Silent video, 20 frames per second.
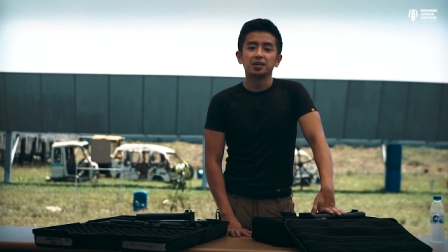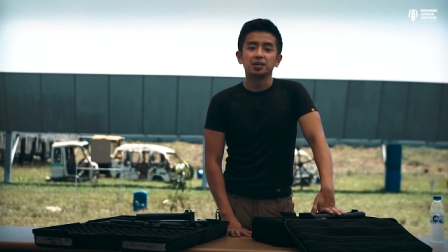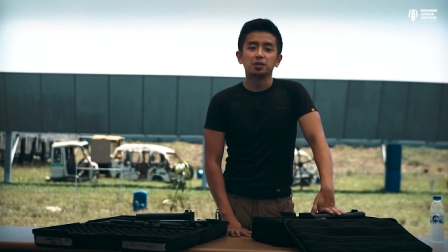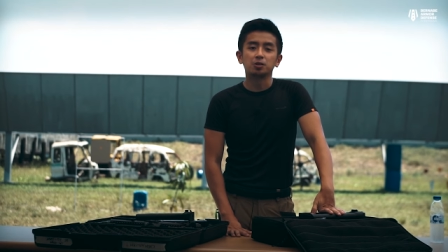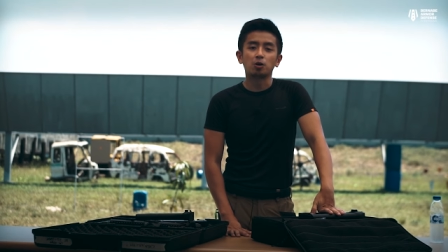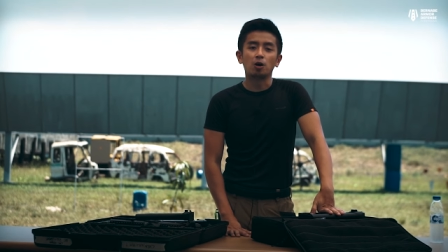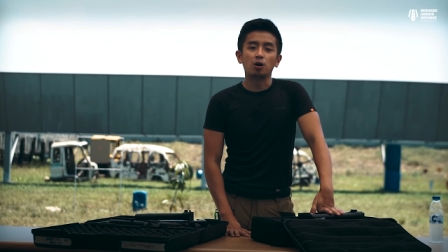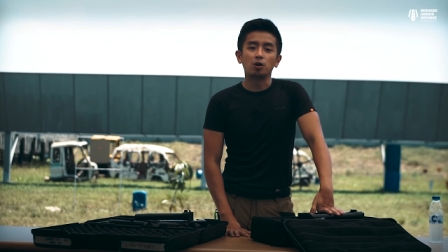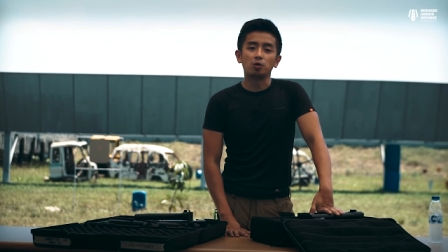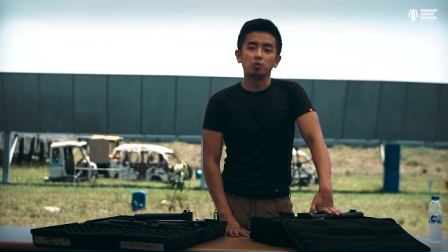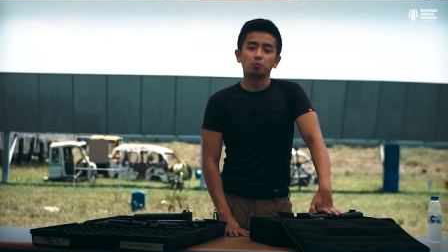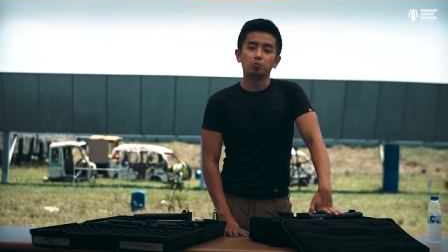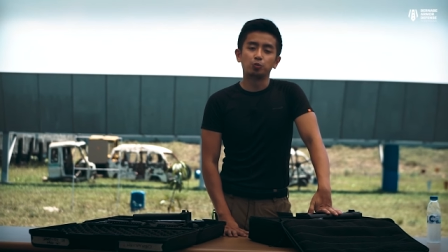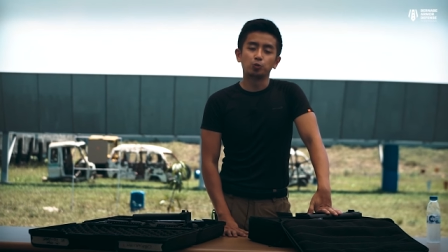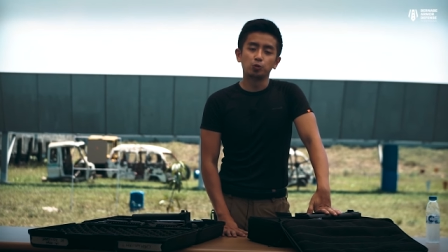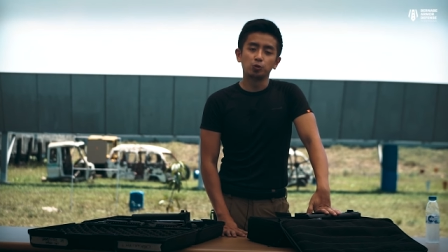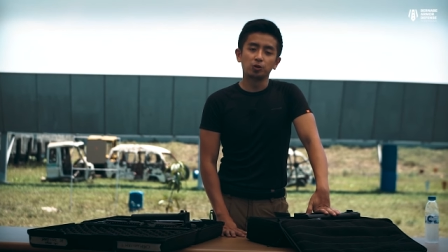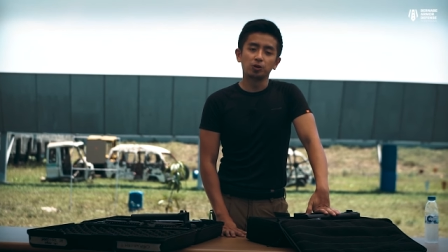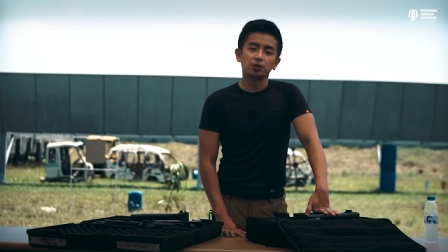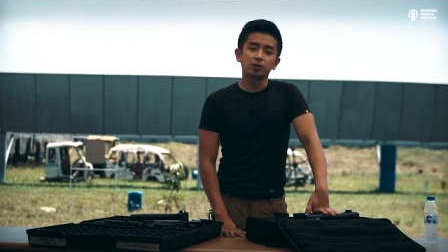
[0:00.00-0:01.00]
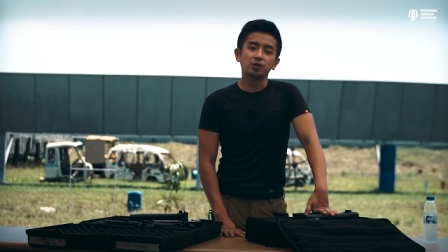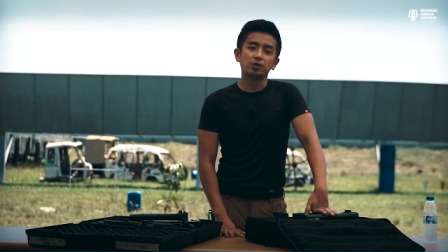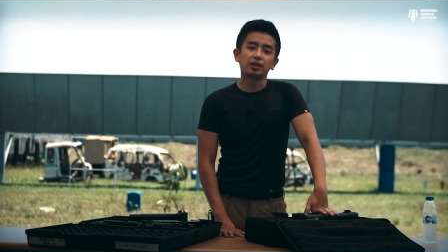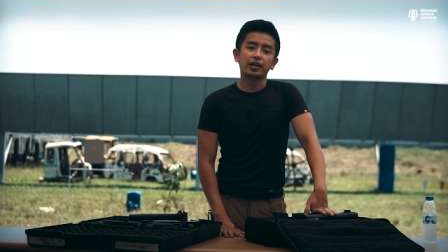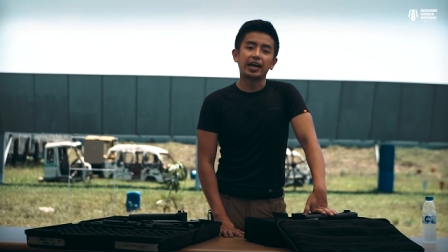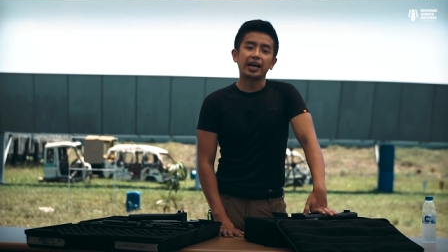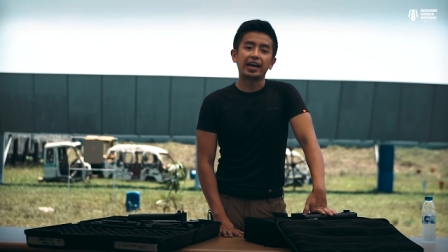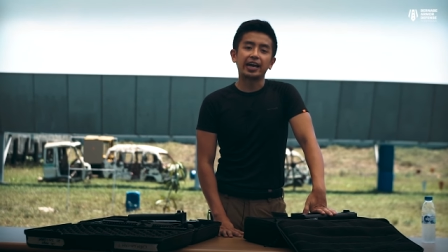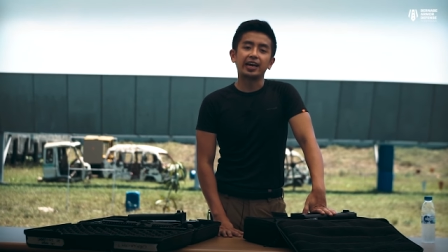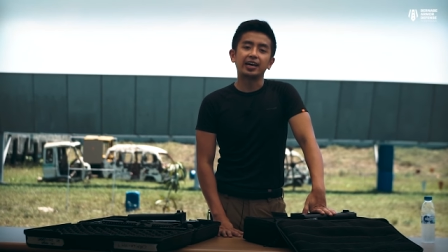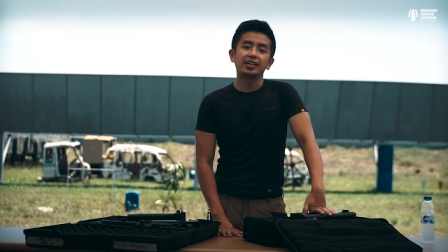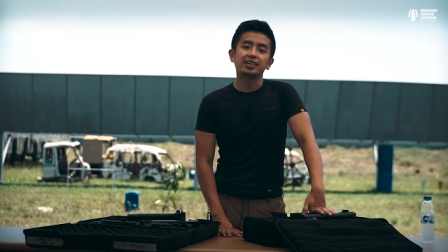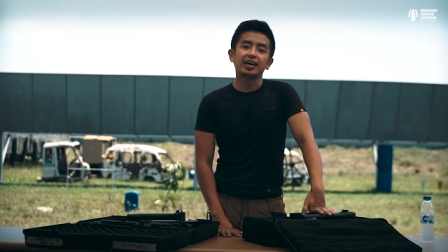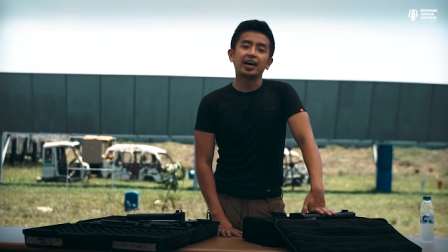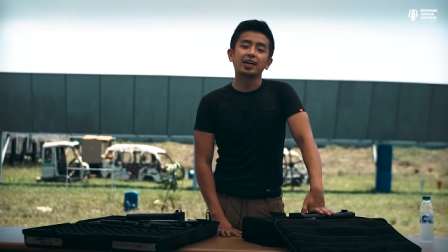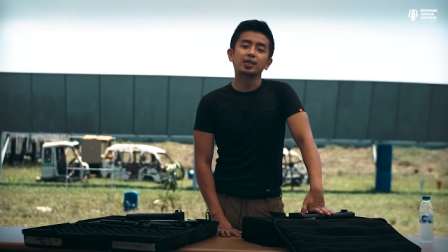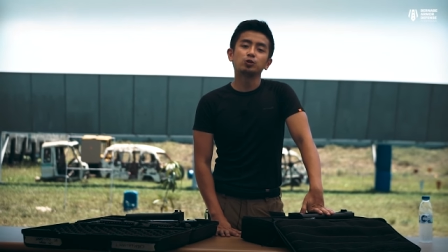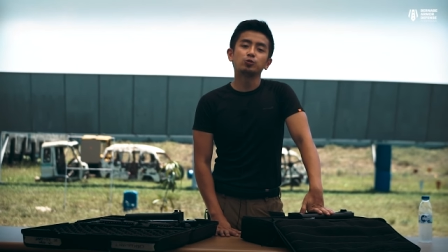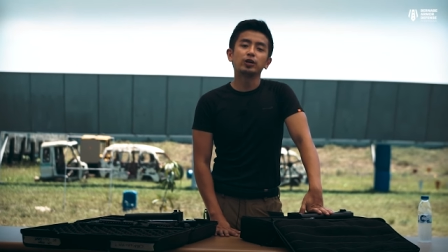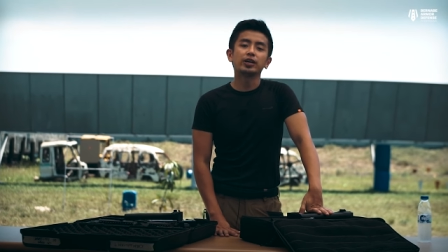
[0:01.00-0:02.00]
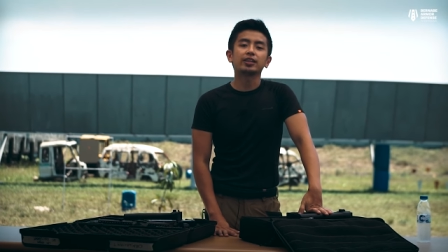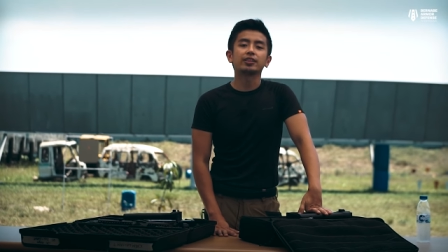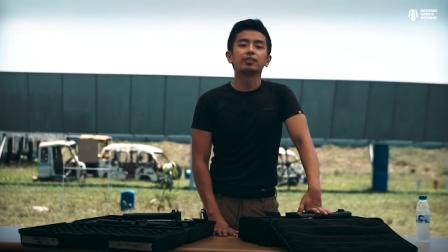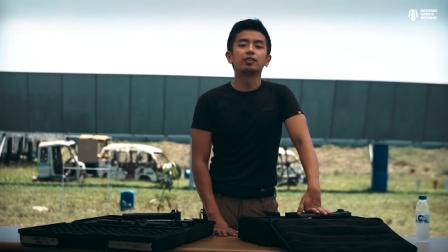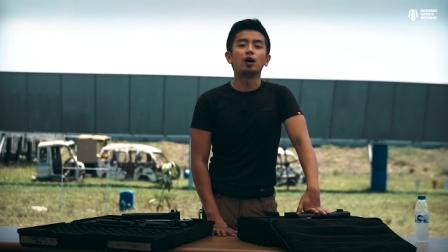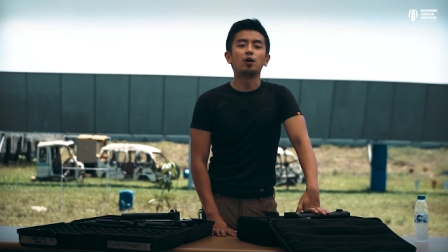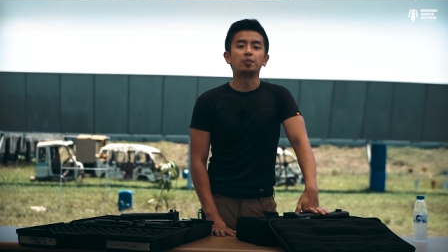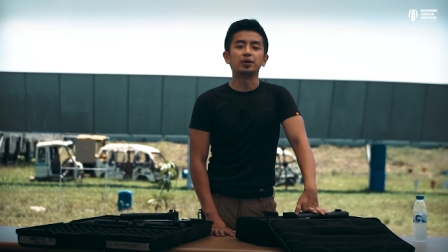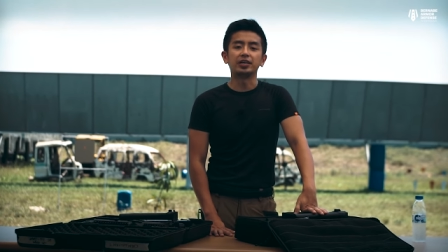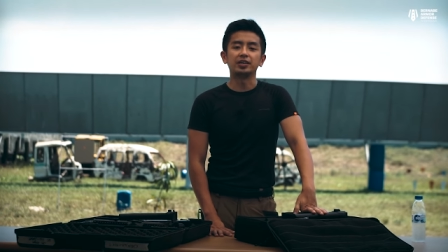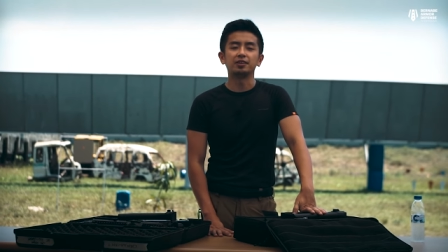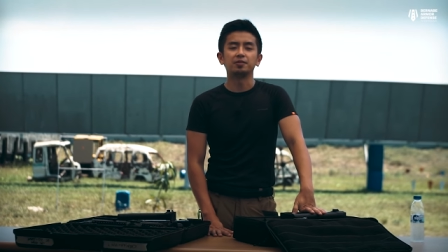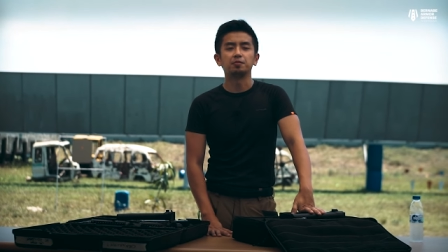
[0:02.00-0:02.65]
Karl Brügger and Heinrich Thomet